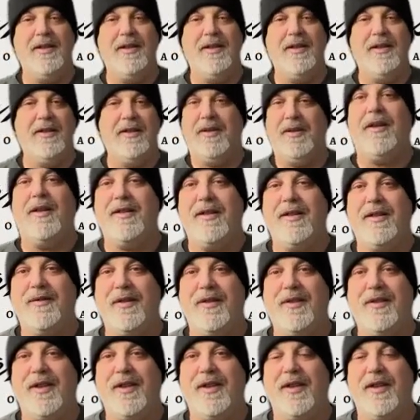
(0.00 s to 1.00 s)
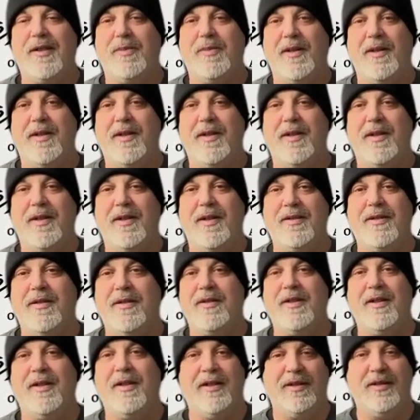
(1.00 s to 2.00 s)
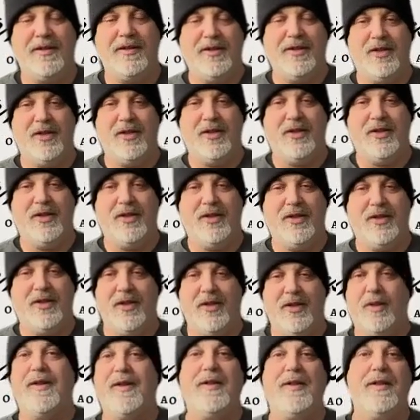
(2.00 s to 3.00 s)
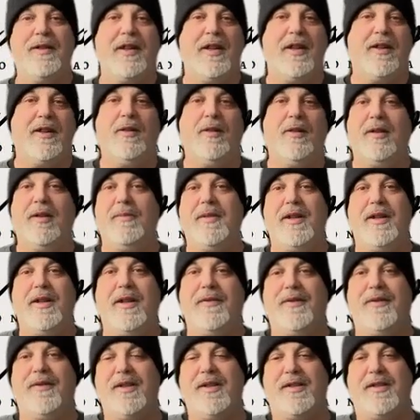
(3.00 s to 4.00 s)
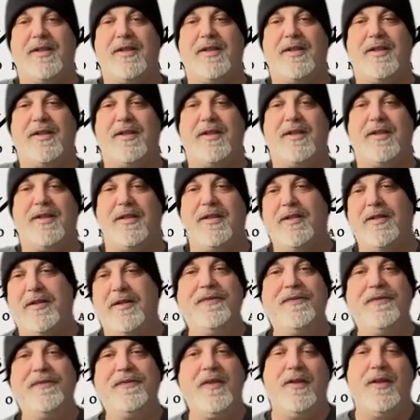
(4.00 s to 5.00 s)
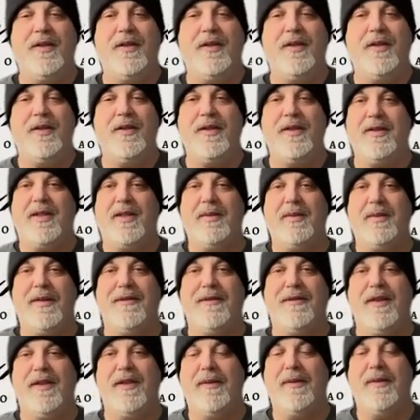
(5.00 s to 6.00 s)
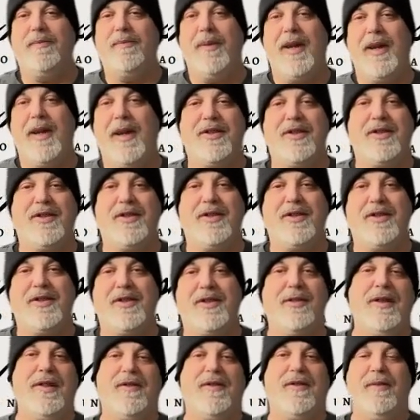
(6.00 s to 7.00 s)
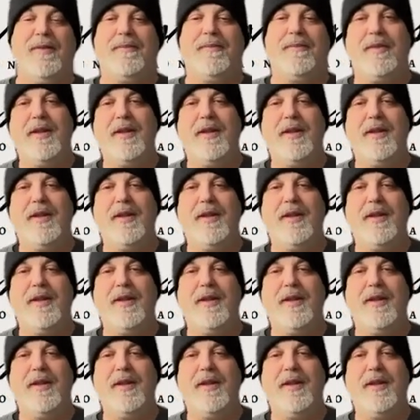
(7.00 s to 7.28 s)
people call it different things because they're trying to grift, and they're like, oh, I'm going to have this close, or this is going to be a flip mastery or